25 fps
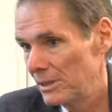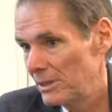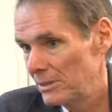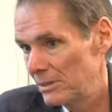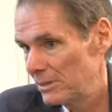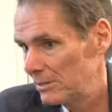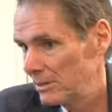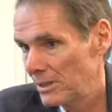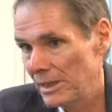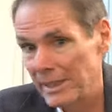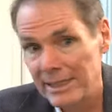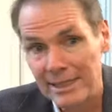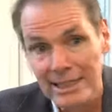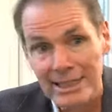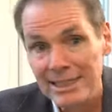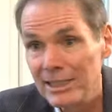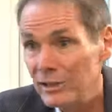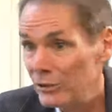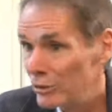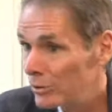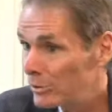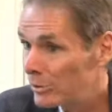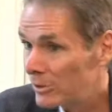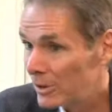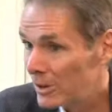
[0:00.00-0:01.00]
It's like any
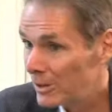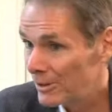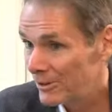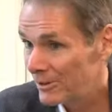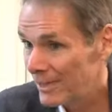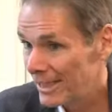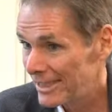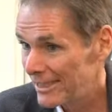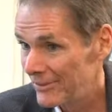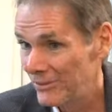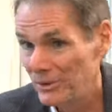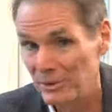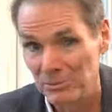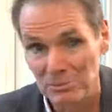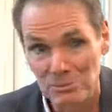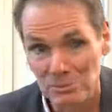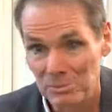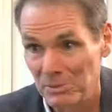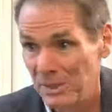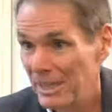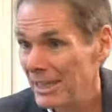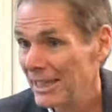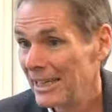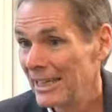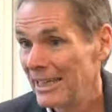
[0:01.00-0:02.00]
tool, right? If
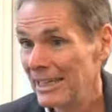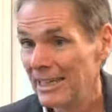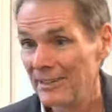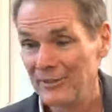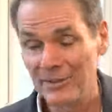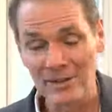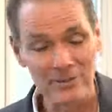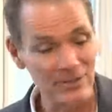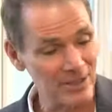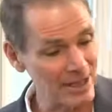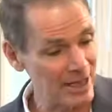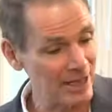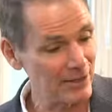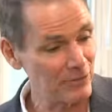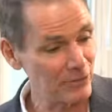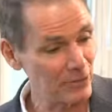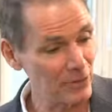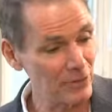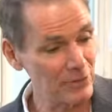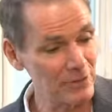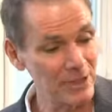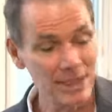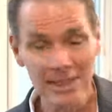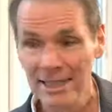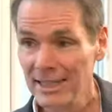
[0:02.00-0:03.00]
you have an
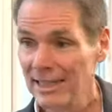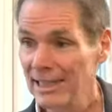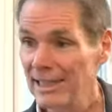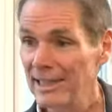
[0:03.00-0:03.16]
iPhone,